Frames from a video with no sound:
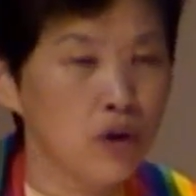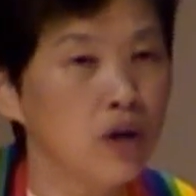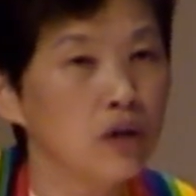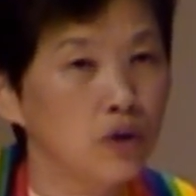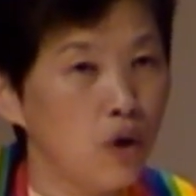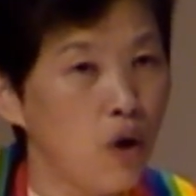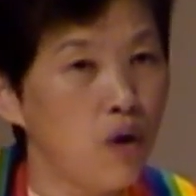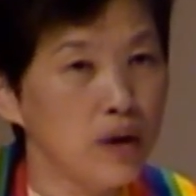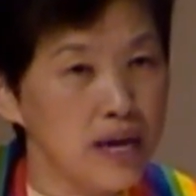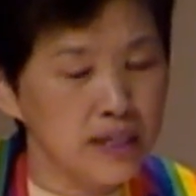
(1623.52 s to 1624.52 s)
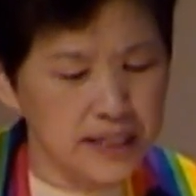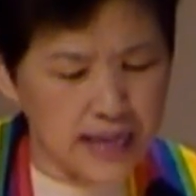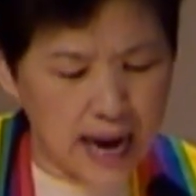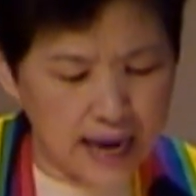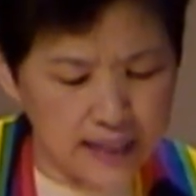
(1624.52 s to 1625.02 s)

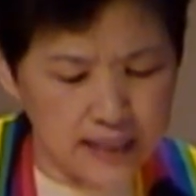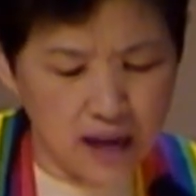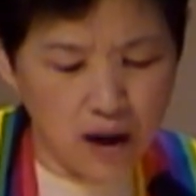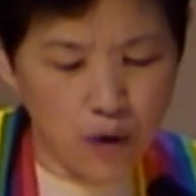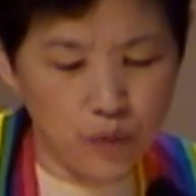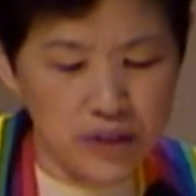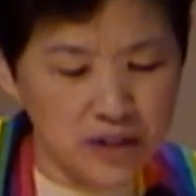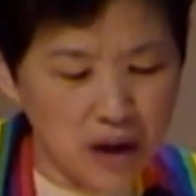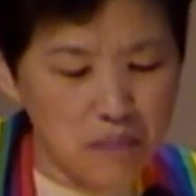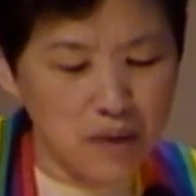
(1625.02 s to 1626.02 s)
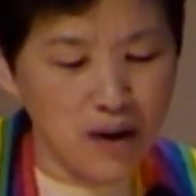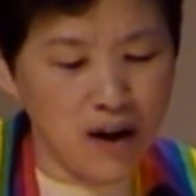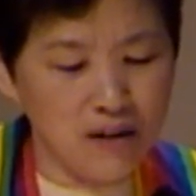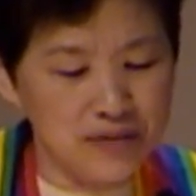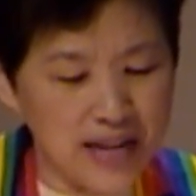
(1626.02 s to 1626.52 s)
coincides with the number
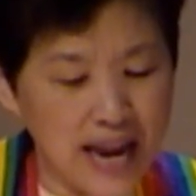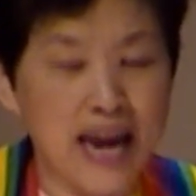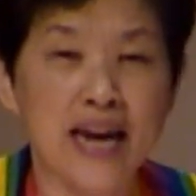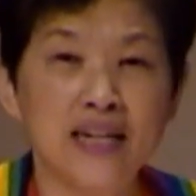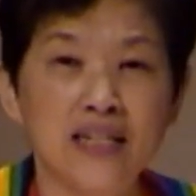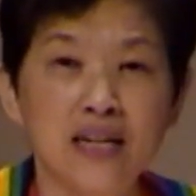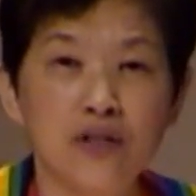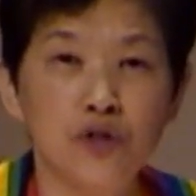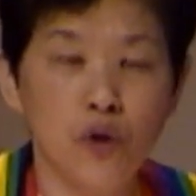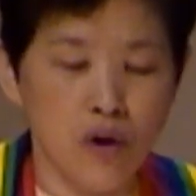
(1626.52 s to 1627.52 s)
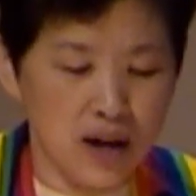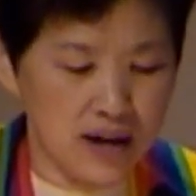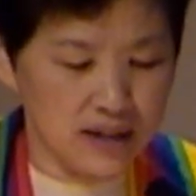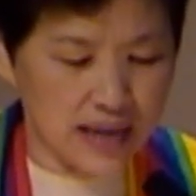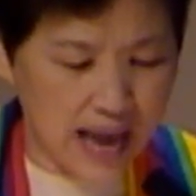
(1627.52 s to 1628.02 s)
of days in
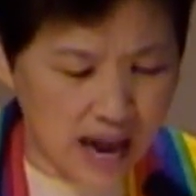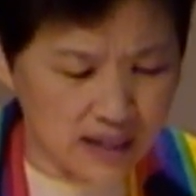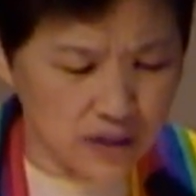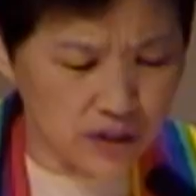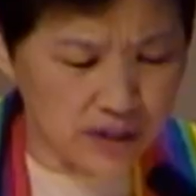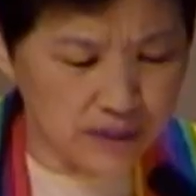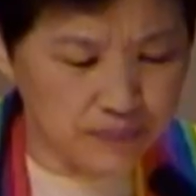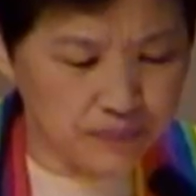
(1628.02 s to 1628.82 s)
solar calendar.